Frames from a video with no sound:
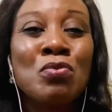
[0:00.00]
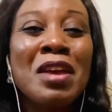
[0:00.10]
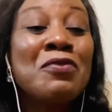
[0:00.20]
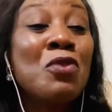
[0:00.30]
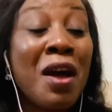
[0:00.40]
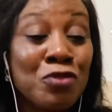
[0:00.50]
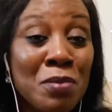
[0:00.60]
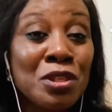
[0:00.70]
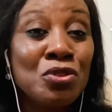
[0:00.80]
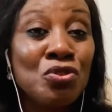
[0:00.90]
if you have
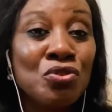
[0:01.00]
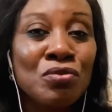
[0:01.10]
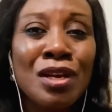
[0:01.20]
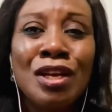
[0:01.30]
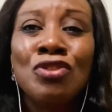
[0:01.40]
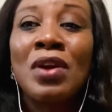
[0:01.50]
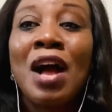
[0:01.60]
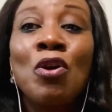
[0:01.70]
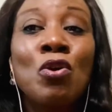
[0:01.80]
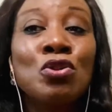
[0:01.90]
something to do, you
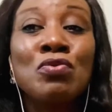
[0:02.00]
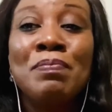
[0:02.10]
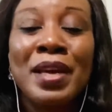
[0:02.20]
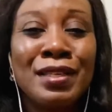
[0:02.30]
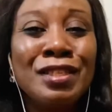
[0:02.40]
can go to bed.